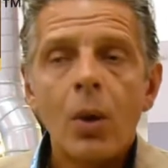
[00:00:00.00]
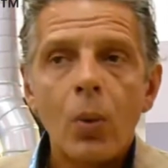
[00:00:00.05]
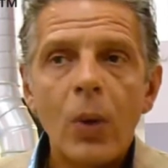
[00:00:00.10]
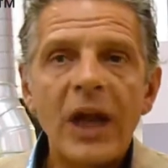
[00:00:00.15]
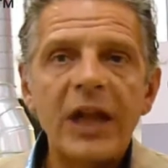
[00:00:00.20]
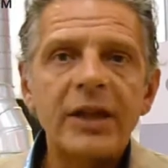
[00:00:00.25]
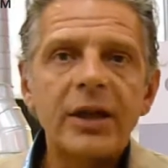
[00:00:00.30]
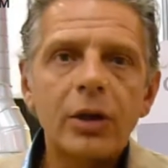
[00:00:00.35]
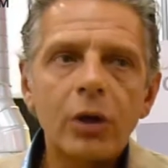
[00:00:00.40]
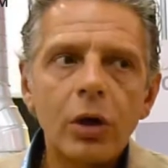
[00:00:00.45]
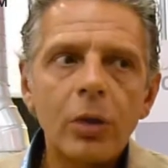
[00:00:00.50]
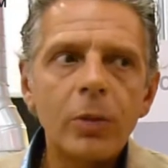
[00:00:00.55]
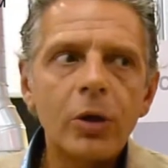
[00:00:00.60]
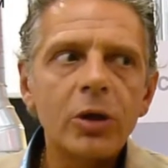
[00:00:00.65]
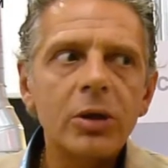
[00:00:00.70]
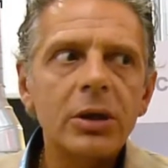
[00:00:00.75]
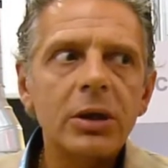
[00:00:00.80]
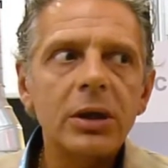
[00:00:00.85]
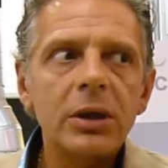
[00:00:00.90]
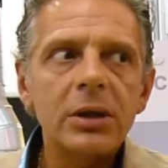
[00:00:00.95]
Well, the
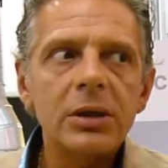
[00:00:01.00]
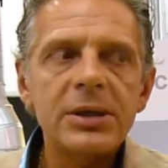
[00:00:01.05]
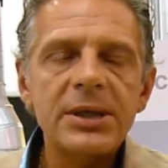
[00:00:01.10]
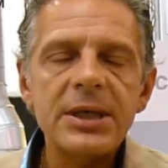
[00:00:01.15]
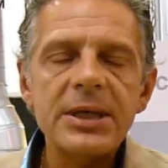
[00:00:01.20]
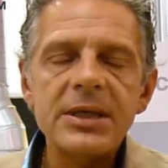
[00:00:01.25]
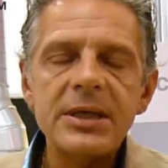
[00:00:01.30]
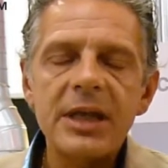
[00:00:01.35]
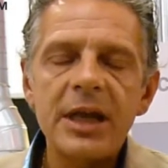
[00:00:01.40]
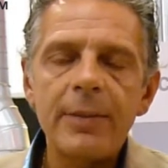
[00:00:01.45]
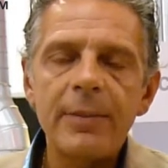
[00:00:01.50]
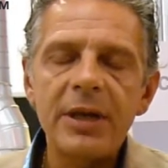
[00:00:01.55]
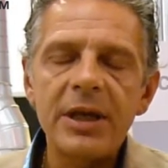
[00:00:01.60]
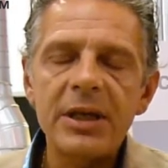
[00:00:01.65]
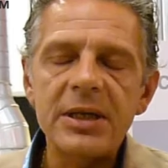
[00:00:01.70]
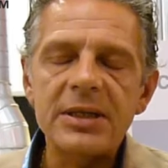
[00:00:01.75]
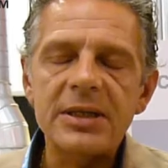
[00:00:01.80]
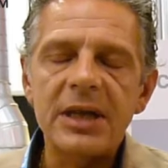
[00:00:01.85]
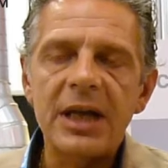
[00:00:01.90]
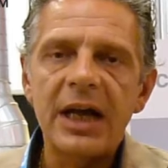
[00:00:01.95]
robot system
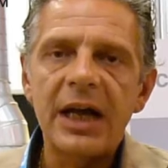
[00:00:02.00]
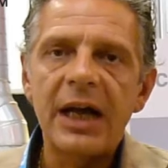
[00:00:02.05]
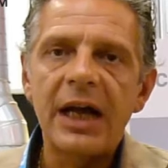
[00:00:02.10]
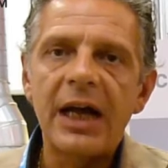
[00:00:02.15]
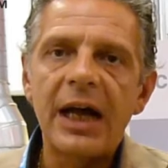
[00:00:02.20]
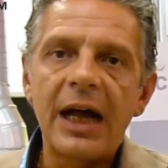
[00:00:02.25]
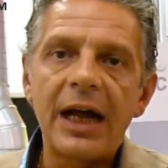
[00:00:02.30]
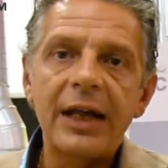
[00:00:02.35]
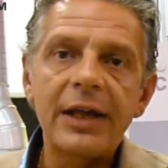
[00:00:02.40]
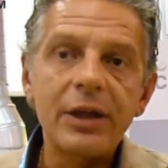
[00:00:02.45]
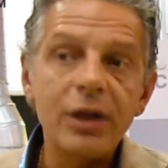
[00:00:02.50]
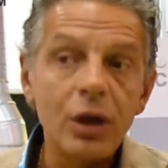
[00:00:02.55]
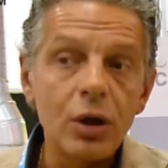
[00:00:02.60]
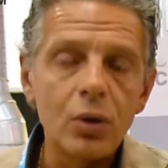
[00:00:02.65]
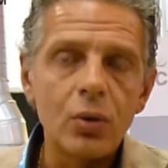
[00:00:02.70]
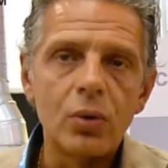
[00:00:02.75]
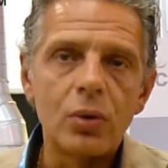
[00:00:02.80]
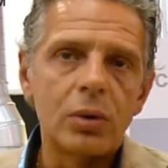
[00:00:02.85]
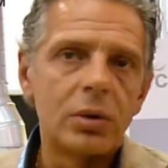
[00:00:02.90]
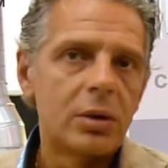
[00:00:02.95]
is a
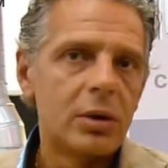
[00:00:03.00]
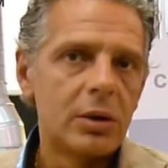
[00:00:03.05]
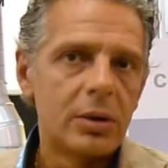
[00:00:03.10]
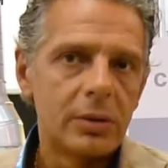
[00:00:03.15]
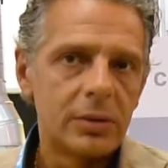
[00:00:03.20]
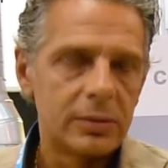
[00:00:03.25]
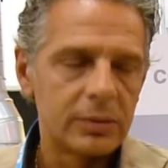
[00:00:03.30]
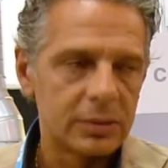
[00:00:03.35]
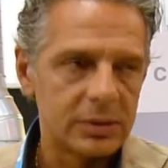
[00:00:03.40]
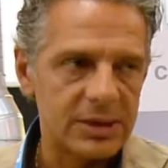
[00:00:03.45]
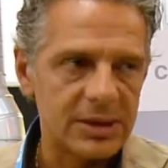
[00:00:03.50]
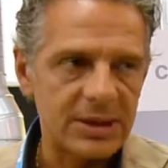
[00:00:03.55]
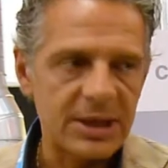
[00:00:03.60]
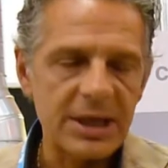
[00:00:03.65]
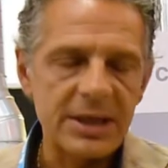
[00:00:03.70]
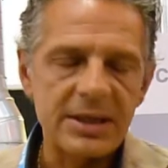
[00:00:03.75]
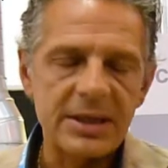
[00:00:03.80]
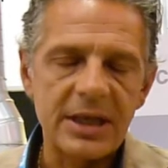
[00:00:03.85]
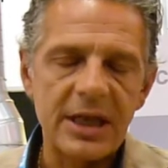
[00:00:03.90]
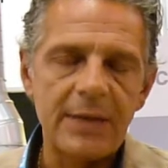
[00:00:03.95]
new
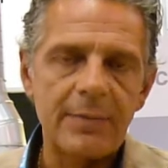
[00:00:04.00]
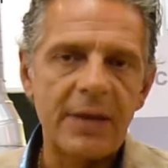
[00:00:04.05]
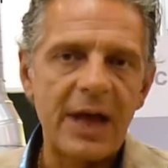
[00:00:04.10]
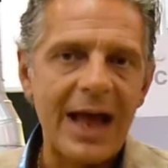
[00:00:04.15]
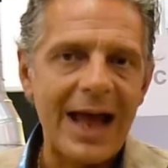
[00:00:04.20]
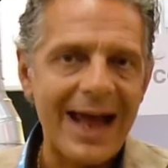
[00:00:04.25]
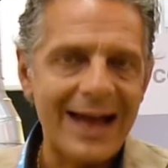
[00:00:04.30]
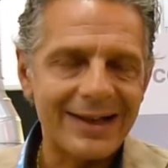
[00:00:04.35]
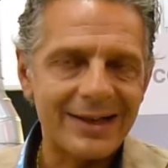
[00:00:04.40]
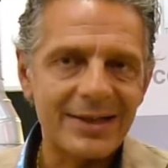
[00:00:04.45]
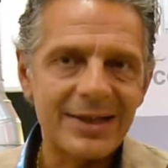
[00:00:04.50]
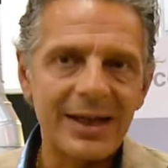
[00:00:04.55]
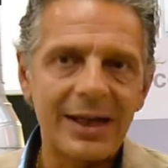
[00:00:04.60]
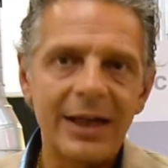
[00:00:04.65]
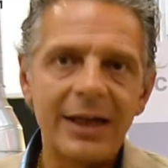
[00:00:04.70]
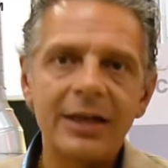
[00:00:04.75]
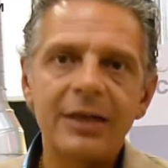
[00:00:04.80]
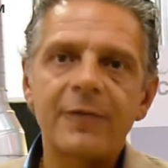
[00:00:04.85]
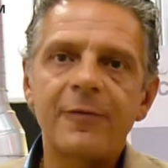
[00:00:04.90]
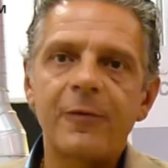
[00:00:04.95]
system,
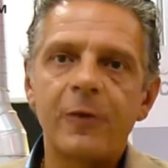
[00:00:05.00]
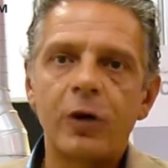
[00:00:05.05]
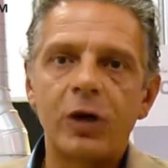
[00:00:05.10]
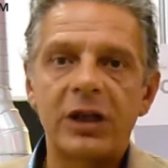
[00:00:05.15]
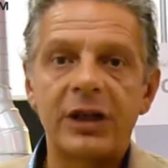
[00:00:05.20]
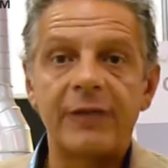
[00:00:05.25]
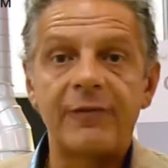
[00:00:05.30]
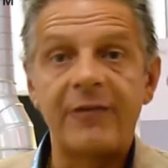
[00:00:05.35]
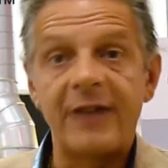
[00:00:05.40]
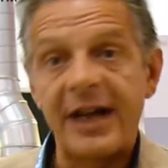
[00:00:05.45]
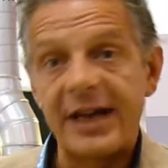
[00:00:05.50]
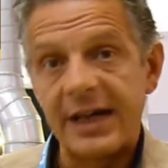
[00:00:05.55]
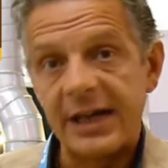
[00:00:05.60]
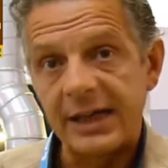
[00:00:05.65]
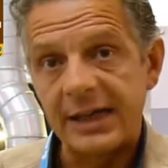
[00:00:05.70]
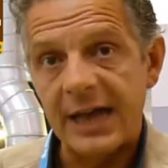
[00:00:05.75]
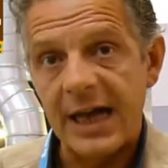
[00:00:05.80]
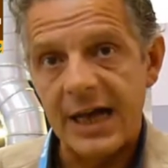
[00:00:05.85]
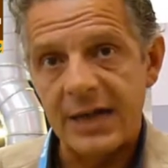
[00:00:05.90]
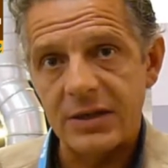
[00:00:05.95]
excellent for the
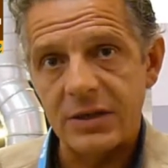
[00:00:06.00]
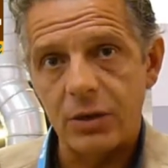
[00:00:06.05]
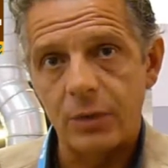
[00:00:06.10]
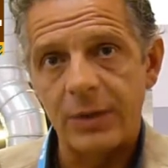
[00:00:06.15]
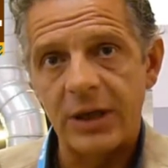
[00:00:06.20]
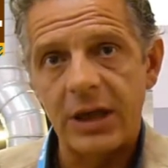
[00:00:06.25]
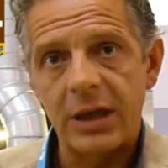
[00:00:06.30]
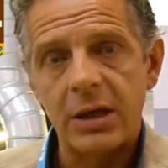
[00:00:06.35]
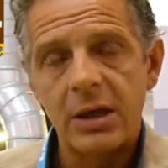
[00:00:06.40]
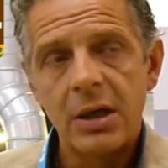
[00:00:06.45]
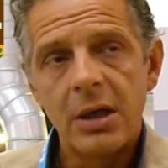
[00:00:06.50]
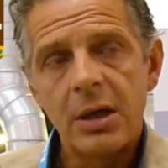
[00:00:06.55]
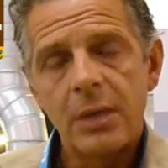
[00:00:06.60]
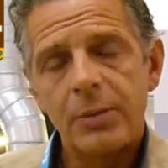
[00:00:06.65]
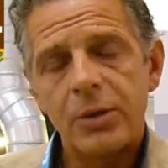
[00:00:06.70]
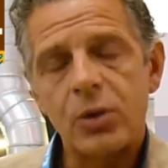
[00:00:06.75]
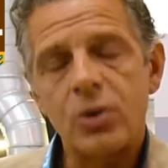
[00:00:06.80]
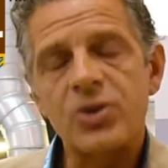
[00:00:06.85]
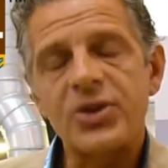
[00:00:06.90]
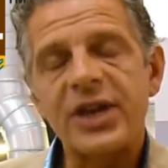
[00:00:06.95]
final customer,
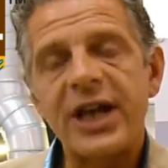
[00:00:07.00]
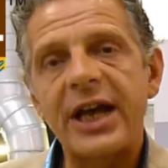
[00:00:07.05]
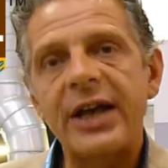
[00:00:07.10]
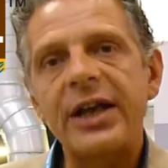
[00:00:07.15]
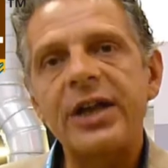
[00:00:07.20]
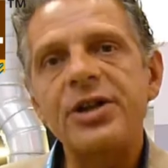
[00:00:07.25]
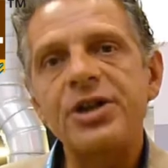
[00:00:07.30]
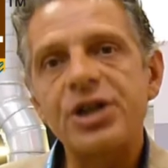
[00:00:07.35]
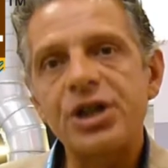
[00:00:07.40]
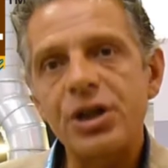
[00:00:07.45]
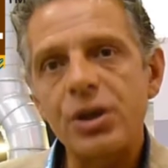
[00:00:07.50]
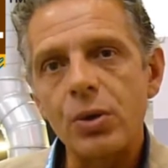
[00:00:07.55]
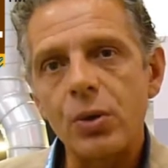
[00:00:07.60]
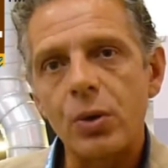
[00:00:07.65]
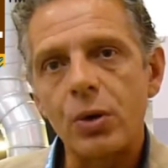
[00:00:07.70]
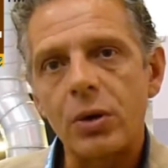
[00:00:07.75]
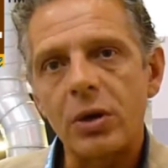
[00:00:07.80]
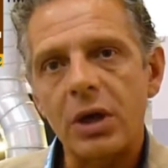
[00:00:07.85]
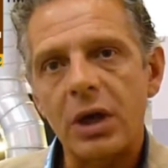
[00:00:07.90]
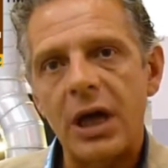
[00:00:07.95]
because can
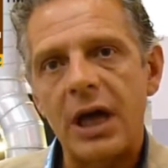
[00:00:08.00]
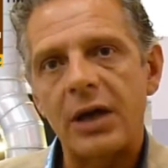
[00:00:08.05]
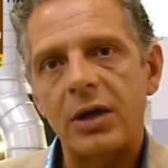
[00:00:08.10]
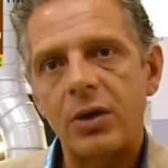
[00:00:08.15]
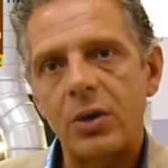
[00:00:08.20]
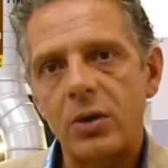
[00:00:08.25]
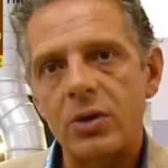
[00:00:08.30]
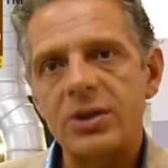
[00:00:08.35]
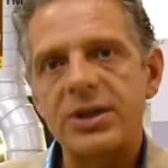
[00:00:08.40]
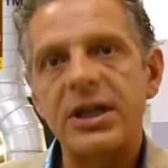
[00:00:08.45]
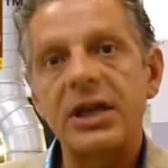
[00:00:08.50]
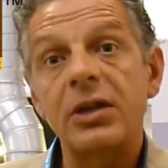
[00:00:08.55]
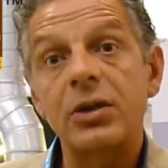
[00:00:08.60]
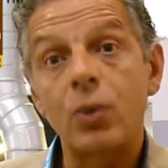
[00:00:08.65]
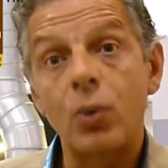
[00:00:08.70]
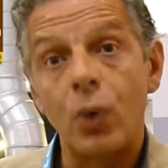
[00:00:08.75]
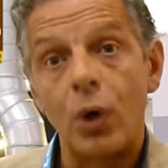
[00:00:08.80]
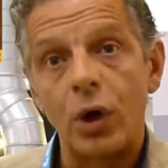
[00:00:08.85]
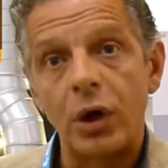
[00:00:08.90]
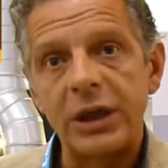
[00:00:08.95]
ensure a constant
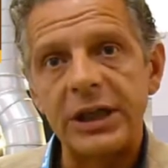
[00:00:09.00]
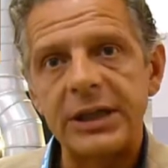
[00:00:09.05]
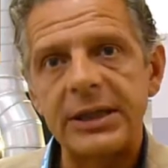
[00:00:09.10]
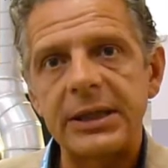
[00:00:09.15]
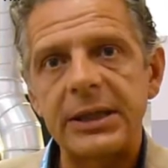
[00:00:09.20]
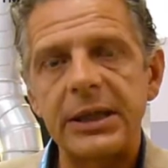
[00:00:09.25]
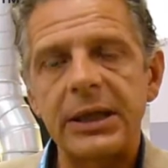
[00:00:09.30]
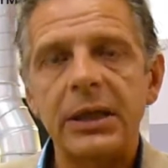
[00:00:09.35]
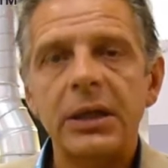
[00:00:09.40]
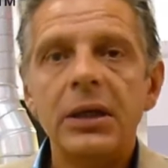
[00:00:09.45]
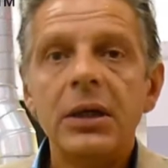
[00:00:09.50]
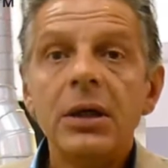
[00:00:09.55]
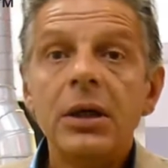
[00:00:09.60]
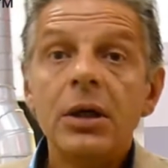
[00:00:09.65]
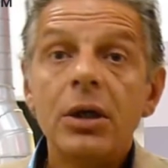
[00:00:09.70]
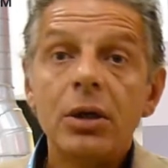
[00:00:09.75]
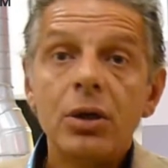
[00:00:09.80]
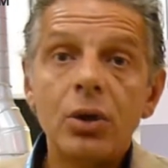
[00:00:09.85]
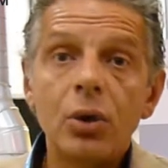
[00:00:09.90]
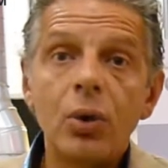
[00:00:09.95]
quality
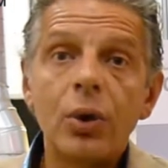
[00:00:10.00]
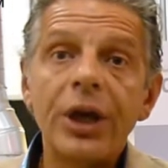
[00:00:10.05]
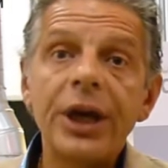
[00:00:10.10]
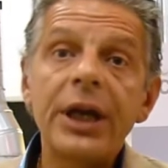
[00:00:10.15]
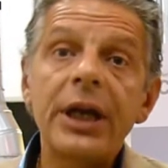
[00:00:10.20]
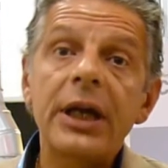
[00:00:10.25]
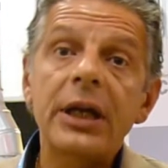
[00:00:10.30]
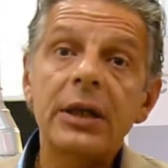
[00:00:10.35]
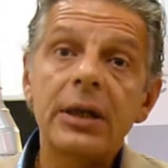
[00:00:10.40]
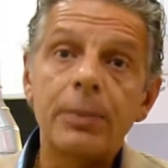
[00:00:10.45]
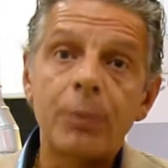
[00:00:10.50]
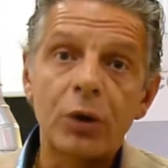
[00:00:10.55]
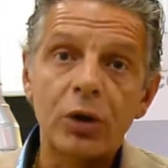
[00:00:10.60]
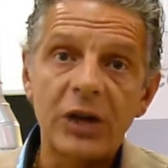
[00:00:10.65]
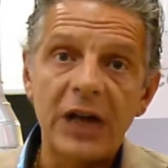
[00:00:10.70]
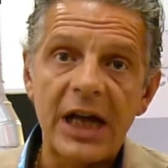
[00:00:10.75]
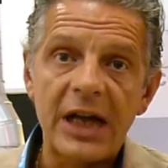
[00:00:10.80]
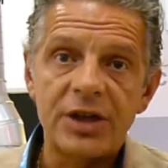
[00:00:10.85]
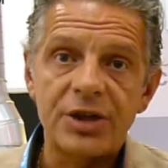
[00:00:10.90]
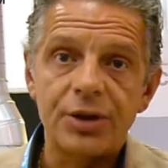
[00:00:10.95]
during the
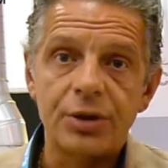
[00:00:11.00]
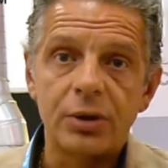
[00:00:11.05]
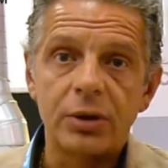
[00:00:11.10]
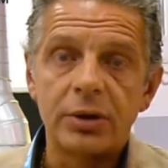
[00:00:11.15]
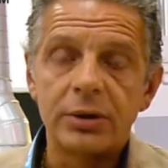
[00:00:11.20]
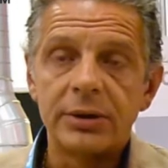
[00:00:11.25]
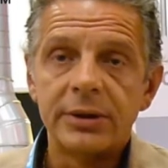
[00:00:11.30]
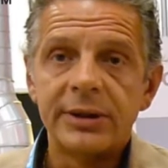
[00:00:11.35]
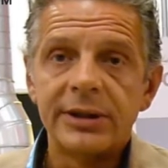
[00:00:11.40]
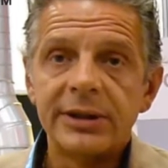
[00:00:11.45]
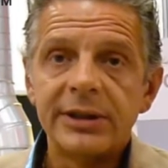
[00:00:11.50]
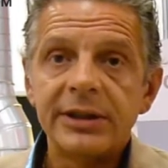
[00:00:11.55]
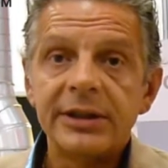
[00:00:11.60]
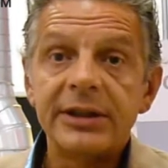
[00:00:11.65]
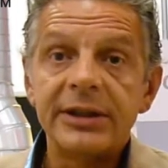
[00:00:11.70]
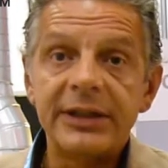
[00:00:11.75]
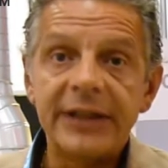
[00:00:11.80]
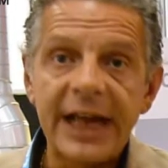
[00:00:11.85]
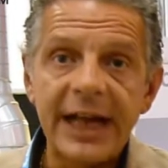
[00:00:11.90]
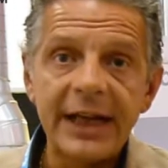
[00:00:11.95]
production,
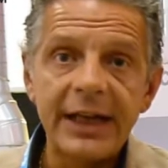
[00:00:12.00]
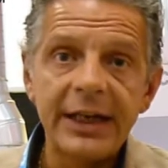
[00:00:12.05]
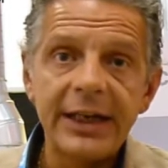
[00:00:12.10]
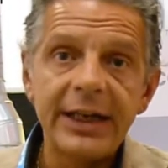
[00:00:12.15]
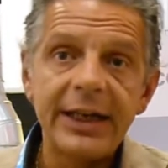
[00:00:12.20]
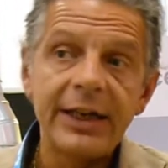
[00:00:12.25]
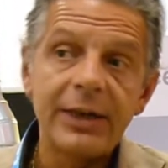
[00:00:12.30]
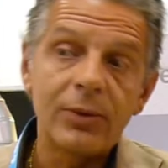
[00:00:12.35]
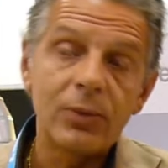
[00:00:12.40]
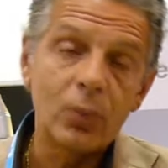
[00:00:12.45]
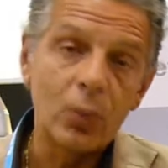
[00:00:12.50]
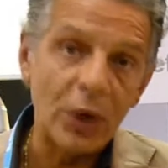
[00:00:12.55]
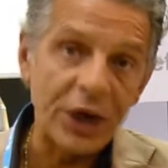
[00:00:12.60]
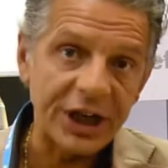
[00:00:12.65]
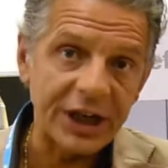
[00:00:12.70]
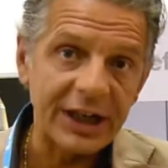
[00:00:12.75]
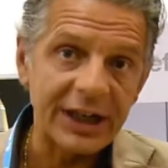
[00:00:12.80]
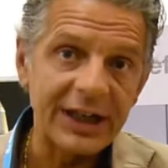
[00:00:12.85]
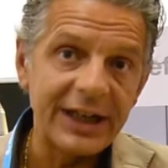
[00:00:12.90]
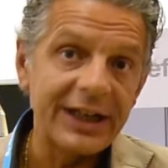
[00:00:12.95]
daily,
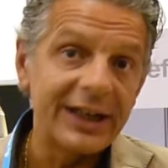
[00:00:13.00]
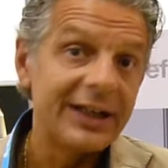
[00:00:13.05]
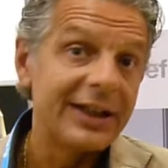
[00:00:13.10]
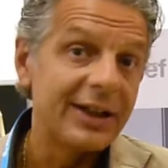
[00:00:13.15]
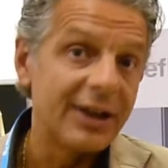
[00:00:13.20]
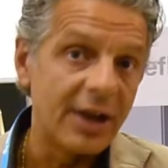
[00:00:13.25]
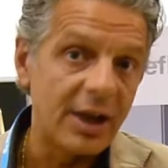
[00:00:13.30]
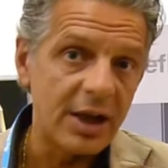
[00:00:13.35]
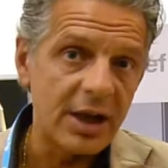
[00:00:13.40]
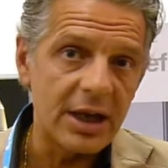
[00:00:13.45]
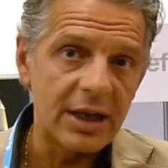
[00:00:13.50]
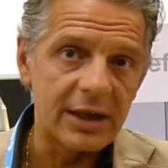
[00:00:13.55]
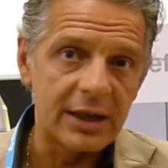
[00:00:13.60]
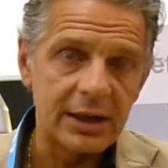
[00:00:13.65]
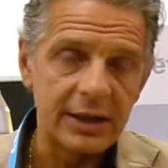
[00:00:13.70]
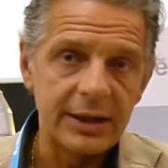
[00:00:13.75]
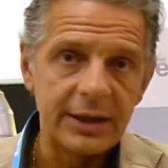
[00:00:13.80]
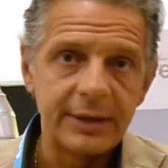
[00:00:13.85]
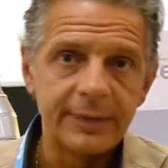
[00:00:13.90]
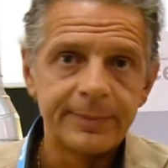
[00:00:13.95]
weekly,
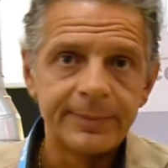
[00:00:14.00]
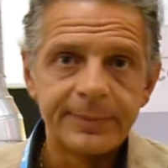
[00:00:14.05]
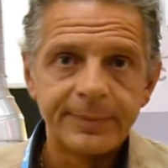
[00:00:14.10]
yearly.